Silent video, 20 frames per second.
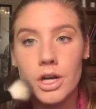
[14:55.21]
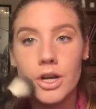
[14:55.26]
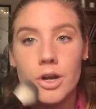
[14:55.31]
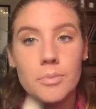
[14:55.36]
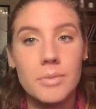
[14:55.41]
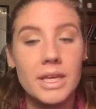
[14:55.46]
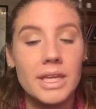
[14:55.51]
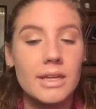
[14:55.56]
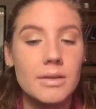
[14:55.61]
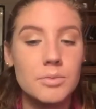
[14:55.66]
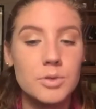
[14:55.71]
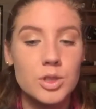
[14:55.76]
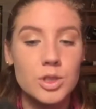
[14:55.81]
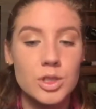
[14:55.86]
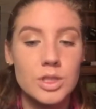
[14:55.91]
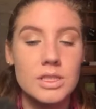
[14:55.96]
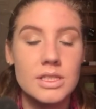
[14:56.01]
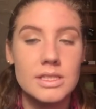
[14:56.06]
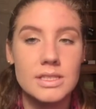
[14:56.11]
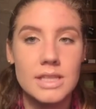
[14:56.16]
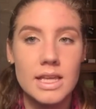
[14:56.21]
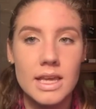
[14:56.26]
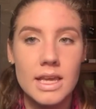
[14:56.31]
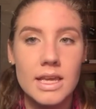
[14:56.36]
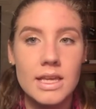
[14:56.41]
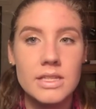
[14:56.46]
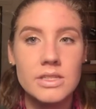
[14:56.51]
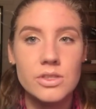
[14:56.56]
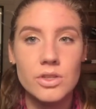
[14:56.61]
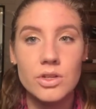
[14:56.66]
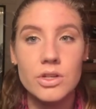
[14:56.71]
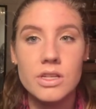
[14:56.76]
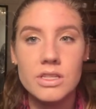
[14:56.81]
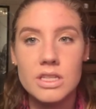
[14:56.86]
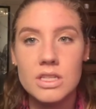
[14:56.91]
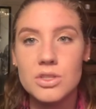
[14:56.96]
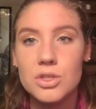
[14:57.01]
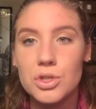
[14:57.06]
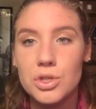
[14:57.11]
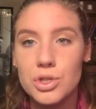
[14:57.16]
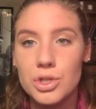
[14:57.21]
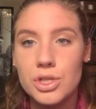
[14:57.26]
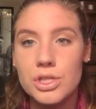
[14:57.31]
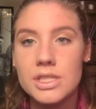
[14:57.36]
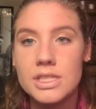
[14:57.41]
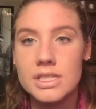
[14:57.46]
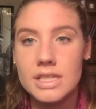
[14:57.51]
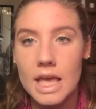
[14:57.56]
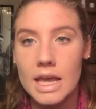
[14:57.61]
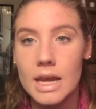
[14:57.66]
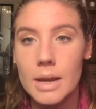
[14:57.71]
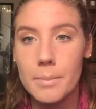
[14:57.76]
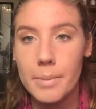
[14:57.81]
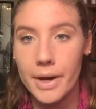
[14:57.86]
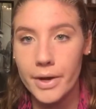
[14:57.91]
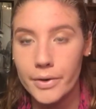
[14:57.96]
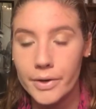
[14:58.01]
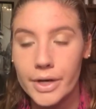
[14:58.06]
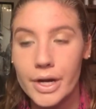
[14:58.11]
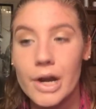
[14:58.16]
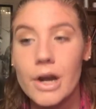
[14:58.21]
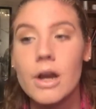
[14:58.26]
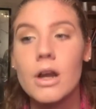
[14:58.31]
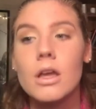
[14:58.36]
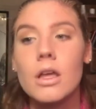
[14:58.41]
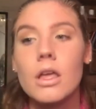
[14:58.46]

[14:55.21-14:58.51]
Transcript: your makeup should stay as long as it's a good setting powder.